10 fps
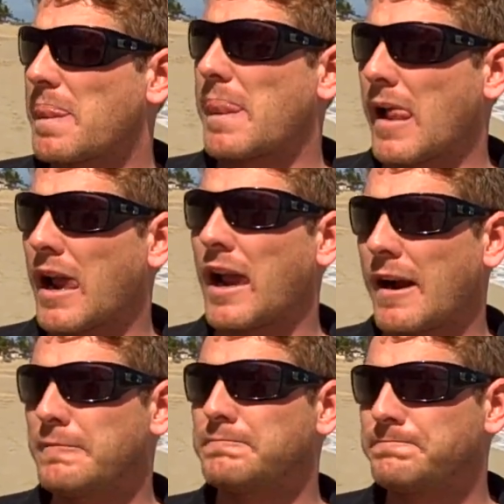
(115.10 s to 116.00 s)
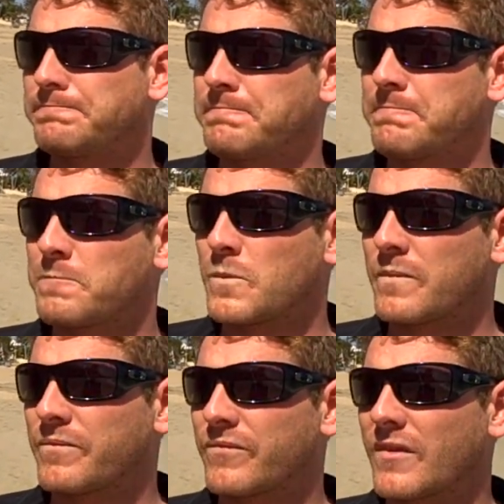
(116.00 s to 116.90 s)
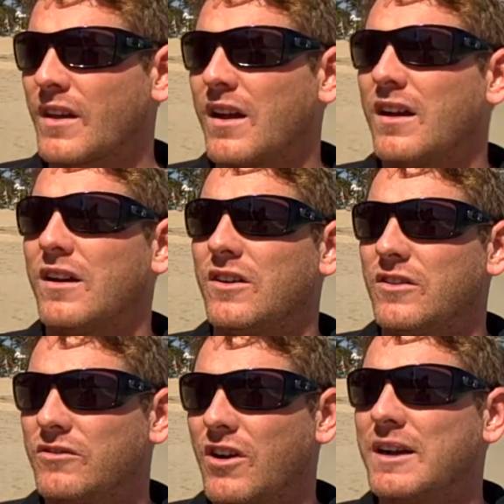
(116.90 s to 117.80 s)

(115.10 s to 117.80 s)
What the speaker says: kiteboarding is American. So they're